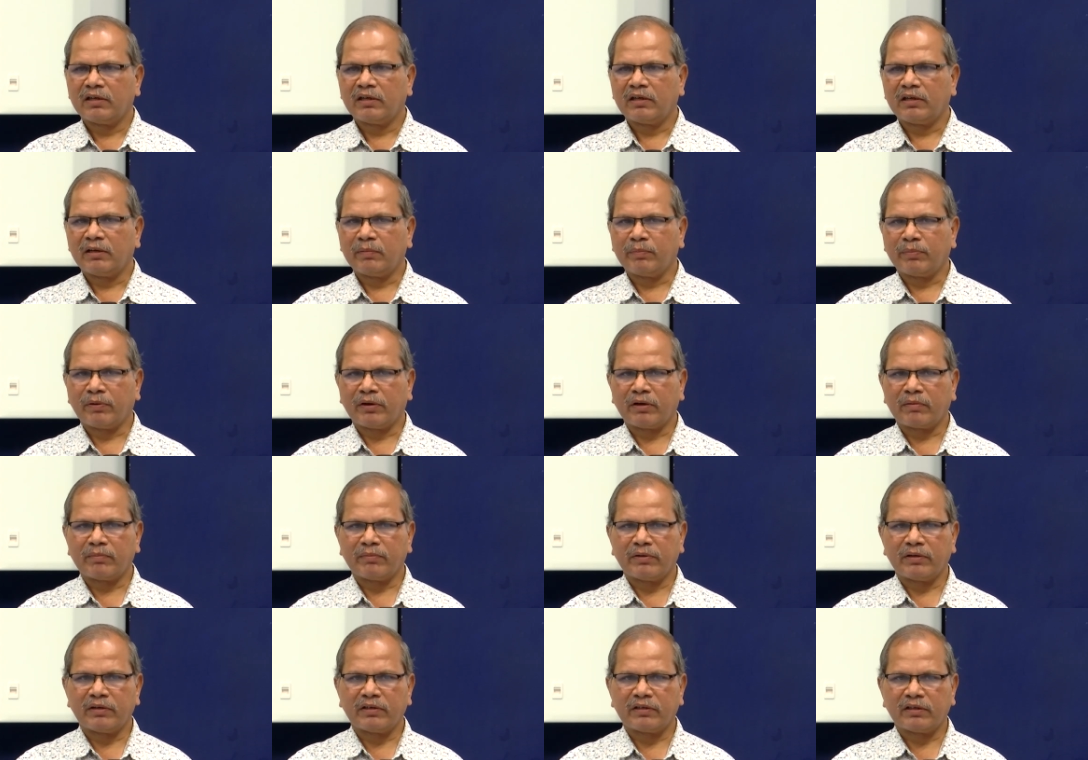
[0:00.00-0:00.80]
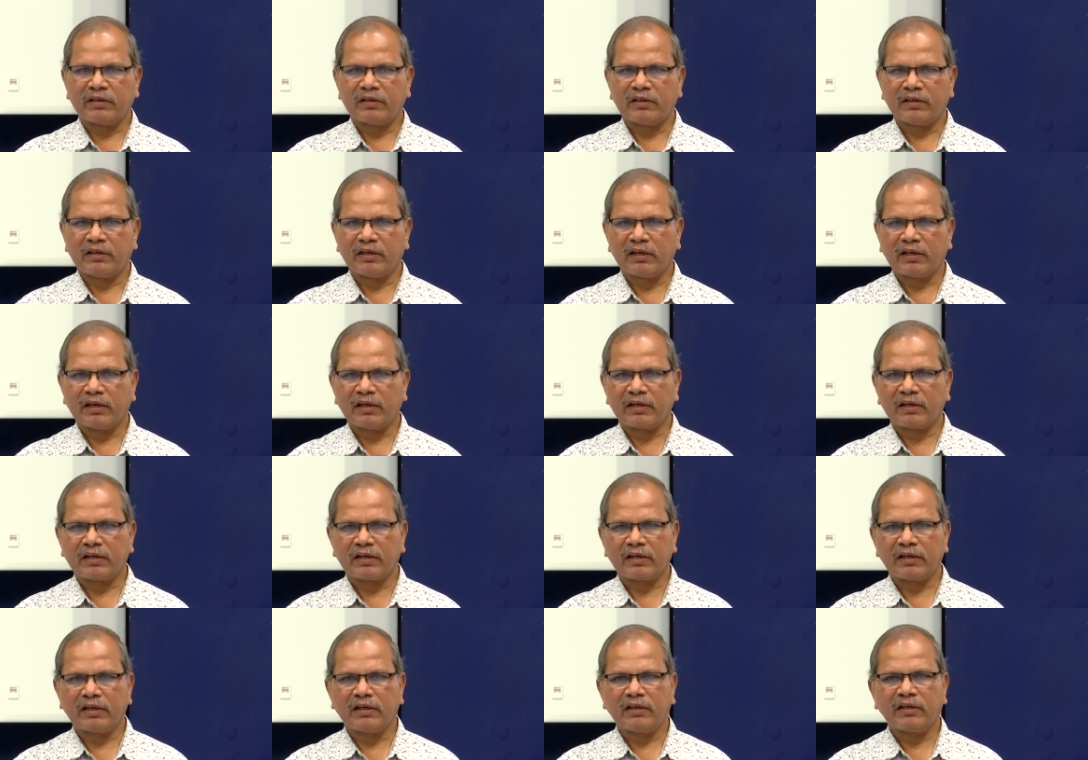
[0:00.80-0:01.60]
department and
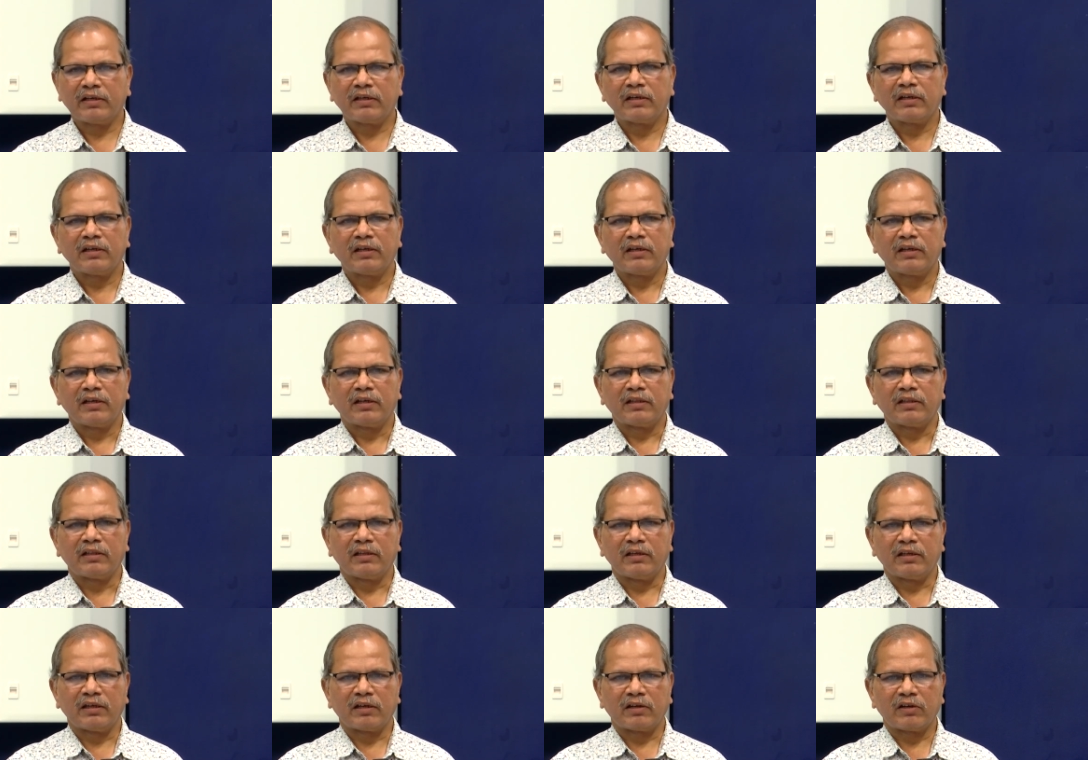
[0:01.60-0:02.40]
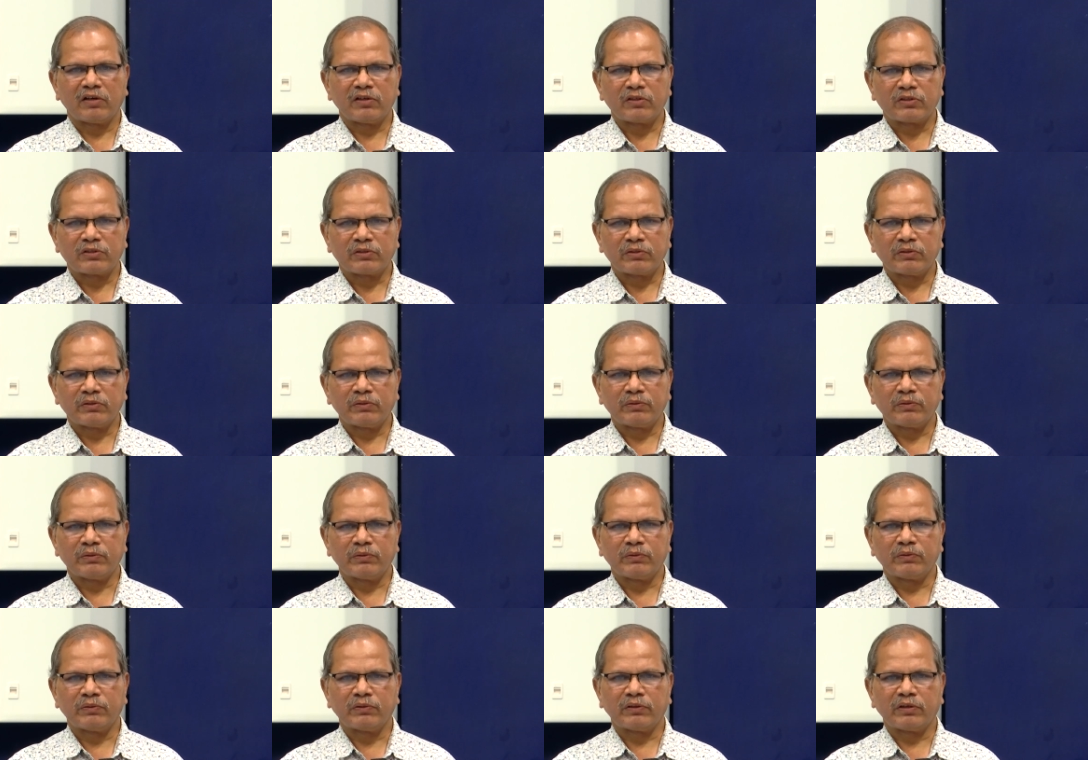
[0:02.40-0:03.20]
directorate, they are
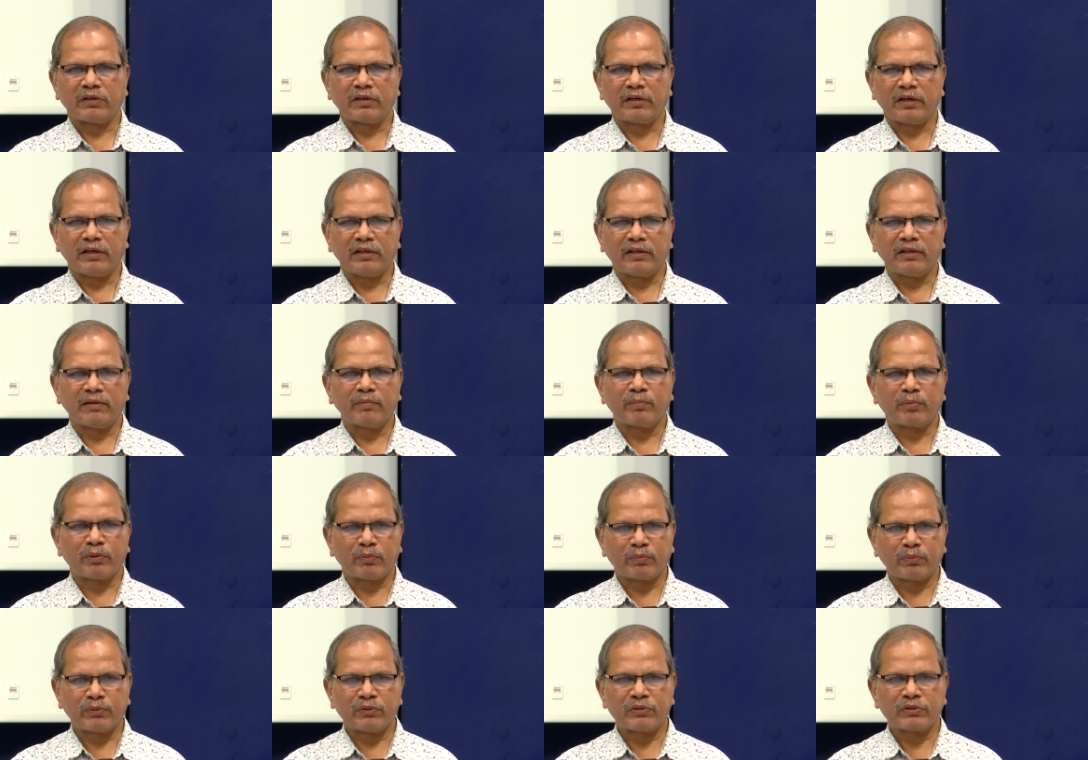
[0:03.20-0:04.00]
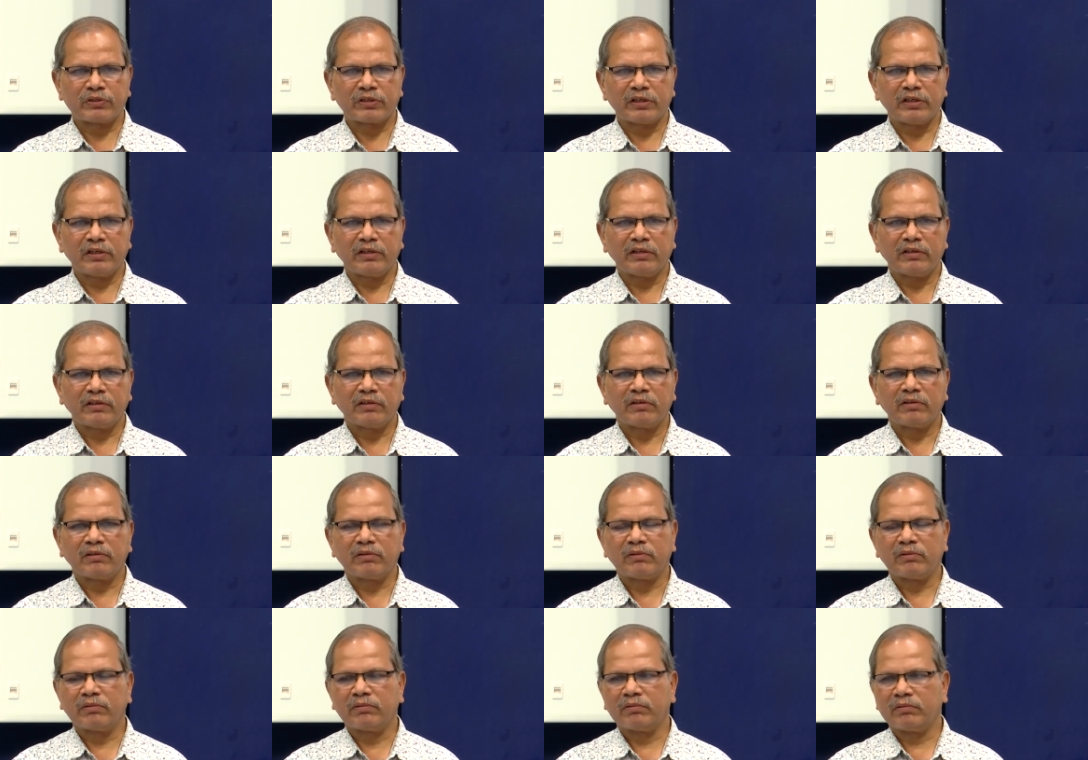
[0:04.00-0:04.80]
also writing proposal
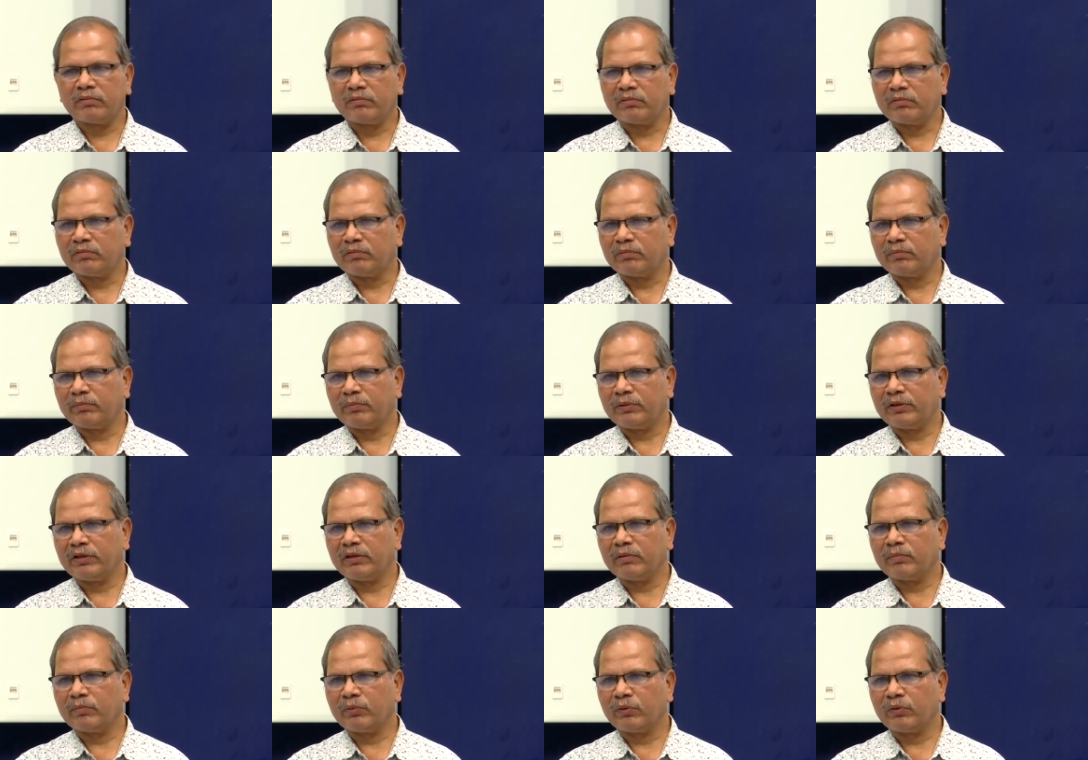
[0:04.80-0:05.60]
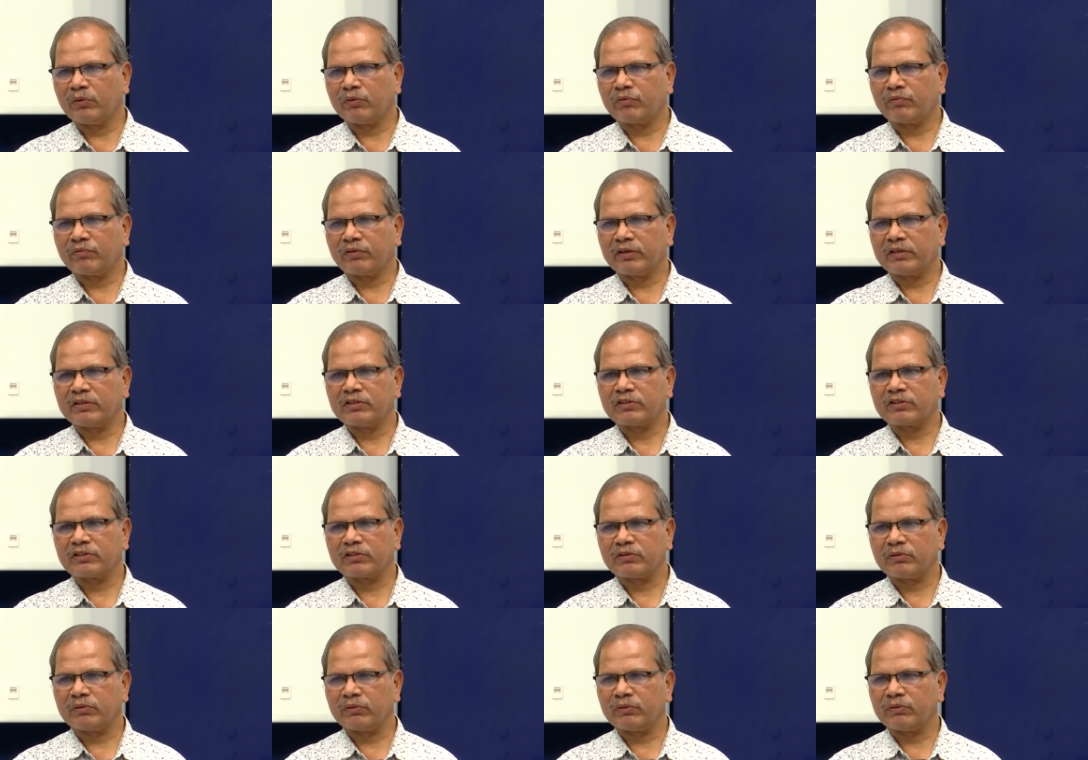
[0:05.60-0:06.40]
to bring more funds
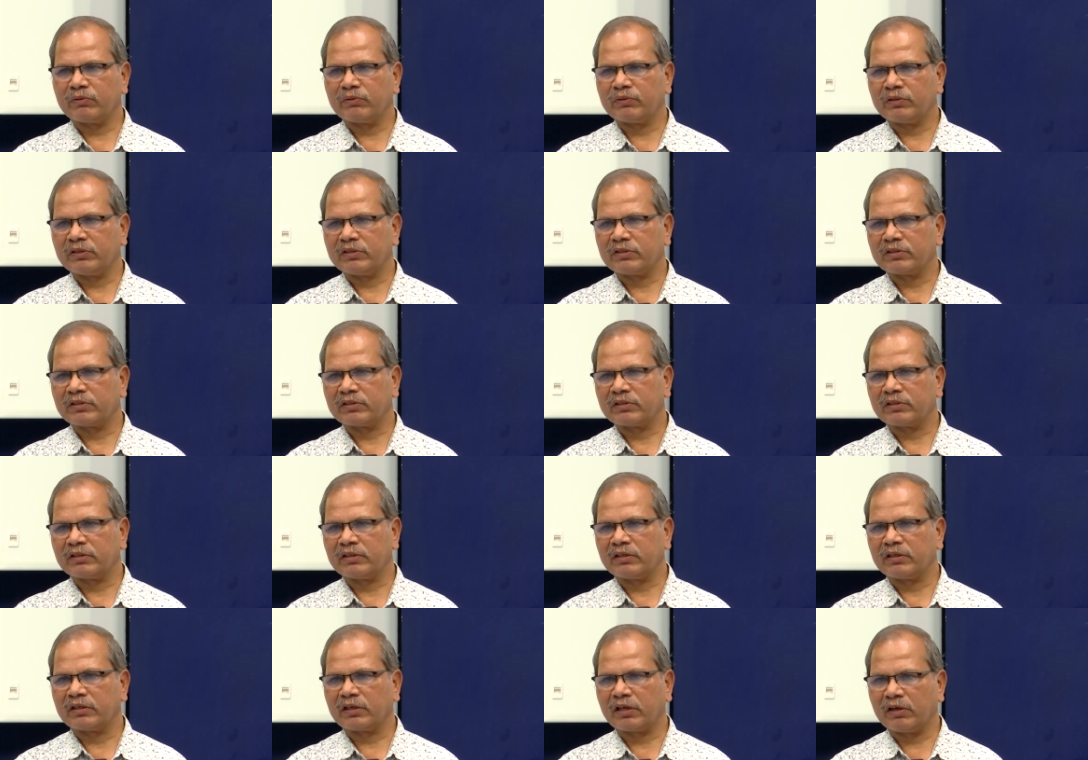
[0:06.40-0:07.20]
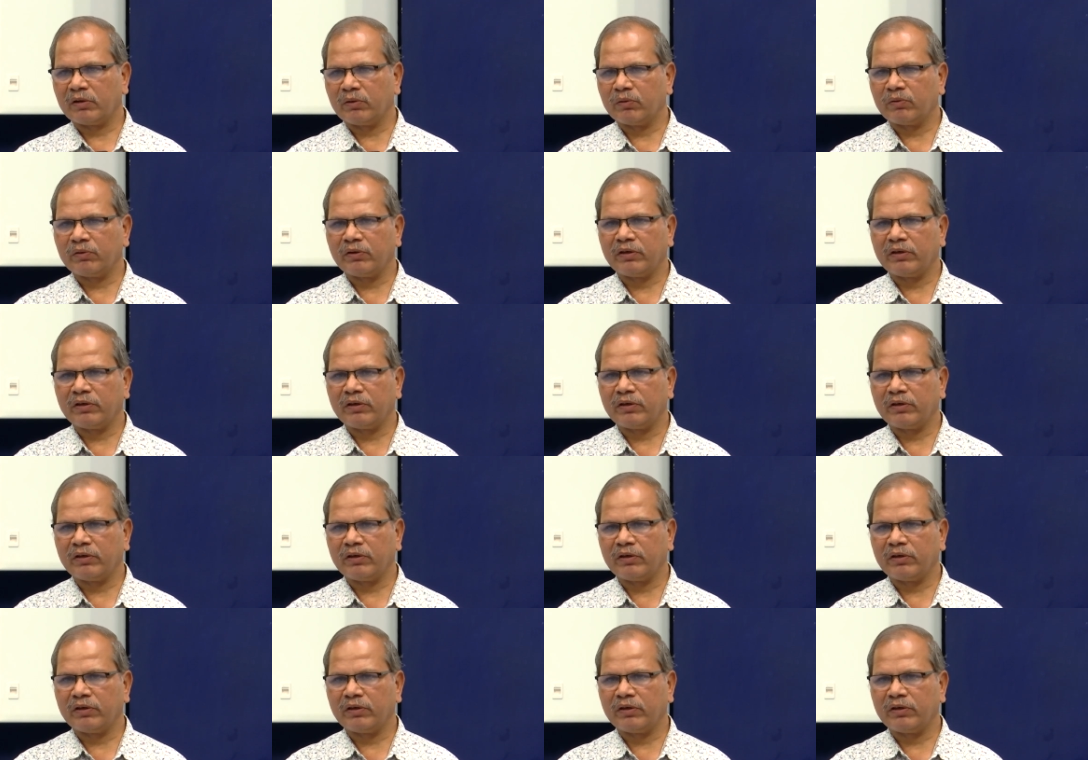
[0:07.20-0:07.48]
through this Khelo